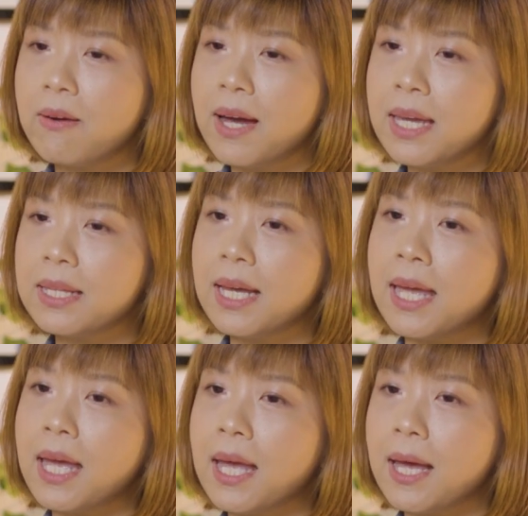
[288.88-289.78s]
all right,
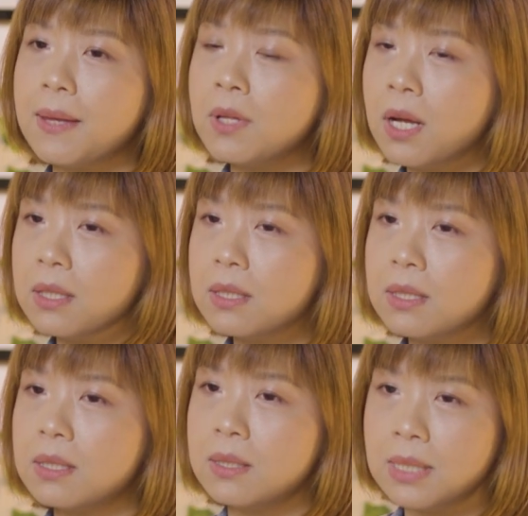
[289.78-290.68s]
uh, not,
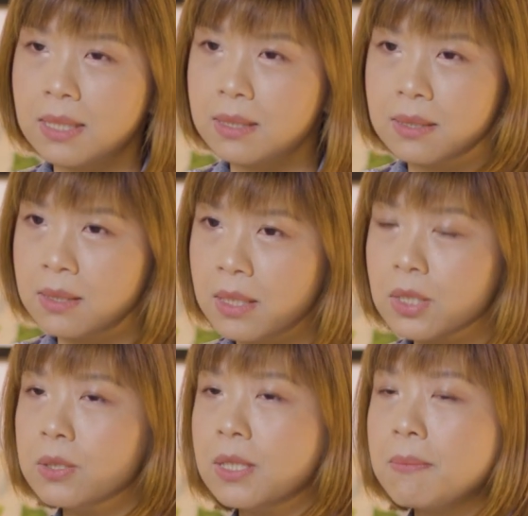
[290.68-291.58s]
not, not
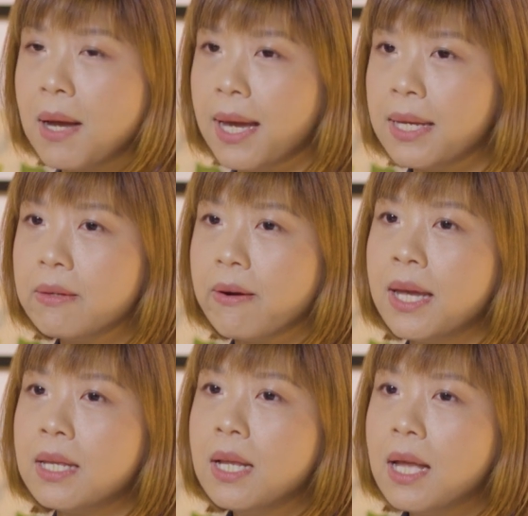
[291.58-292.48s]
including mine, all
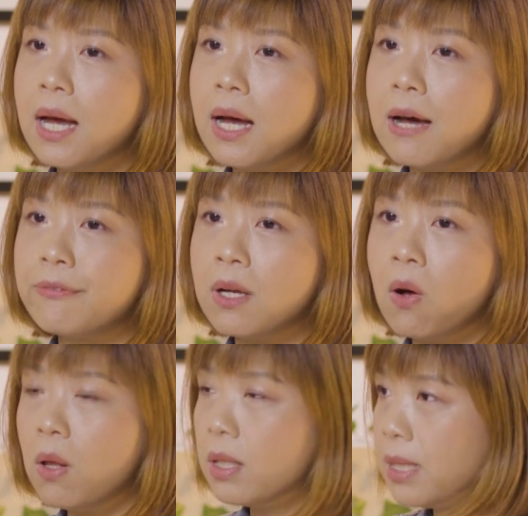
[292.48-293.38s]
right, uh, after
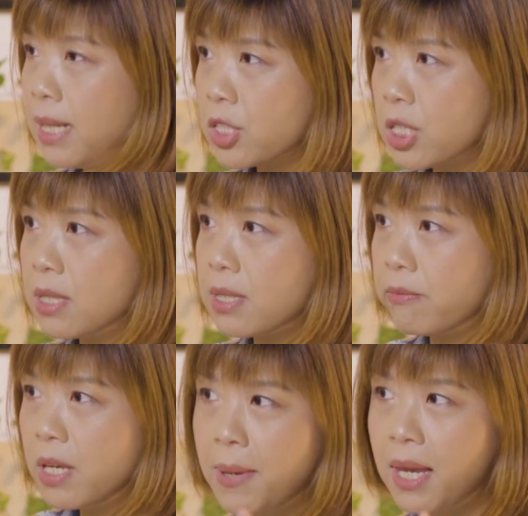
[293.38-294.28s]
all the deductions
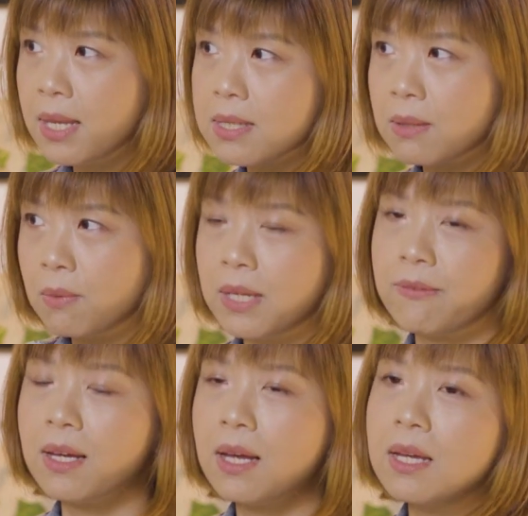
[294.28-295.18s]
and rebates and
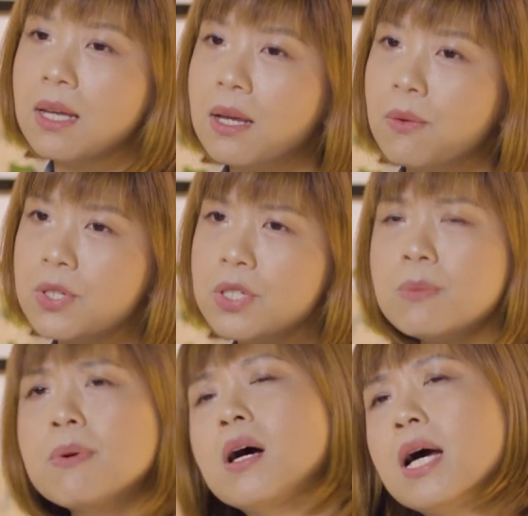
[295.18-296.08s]
whatever, we still
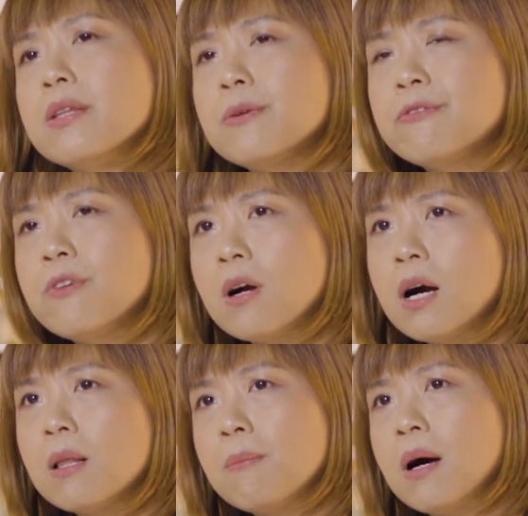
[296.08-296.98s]
probably had to fork
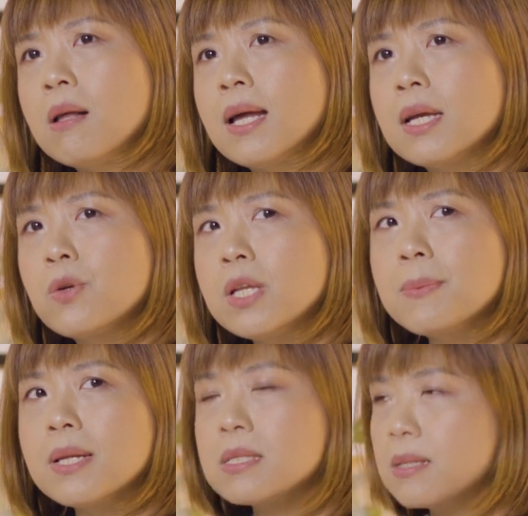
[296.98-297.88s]
out about like 20
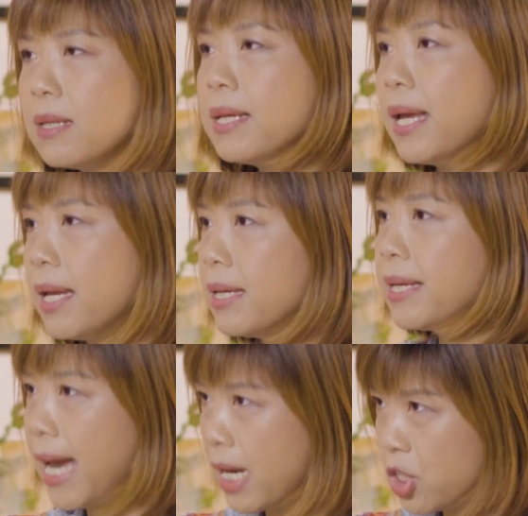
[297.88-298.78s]
plus 30k
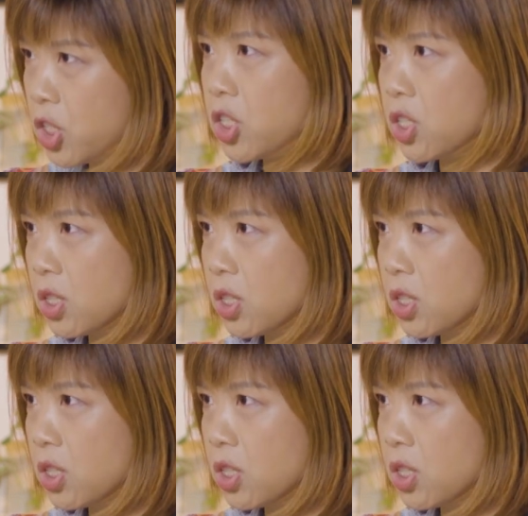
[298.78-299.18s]
cash.